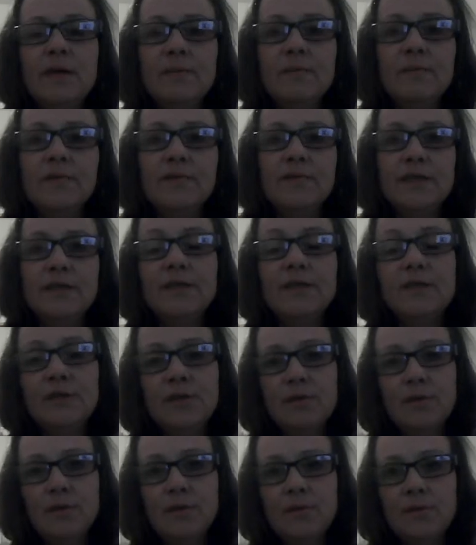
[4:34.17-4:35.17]
moves
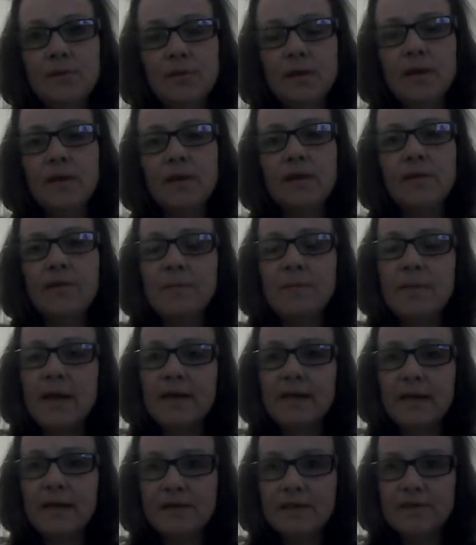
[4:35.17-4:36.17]
into the
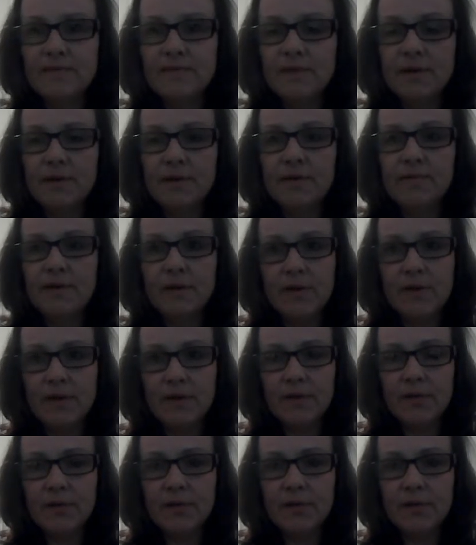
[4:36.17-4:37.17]
magnetosphere of the
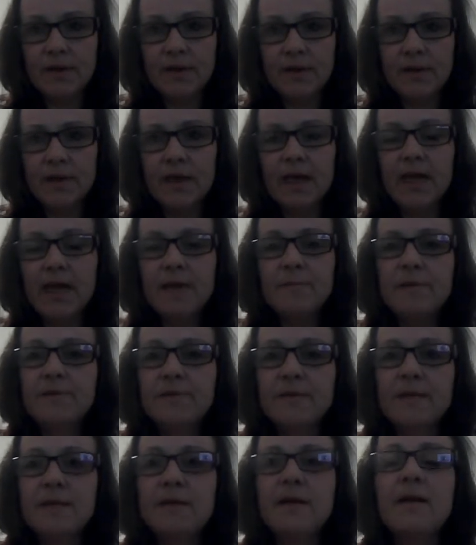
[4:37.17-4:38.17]
Earth, it
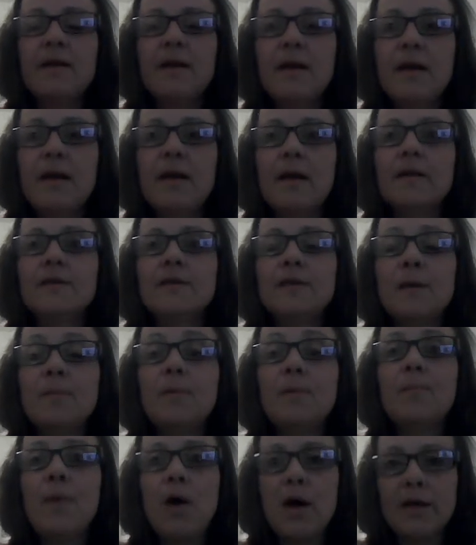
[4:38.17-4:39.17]
moves at a
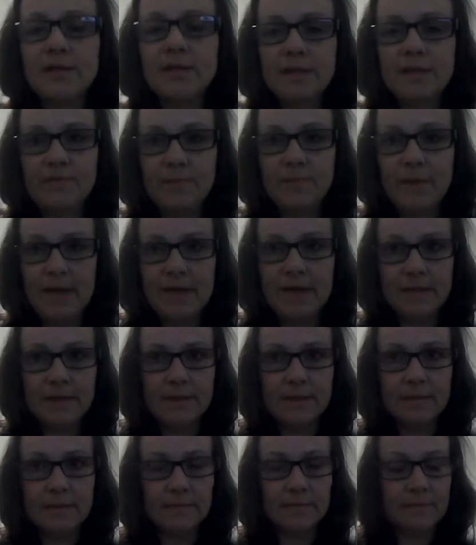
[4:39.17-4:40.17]
double positive pace.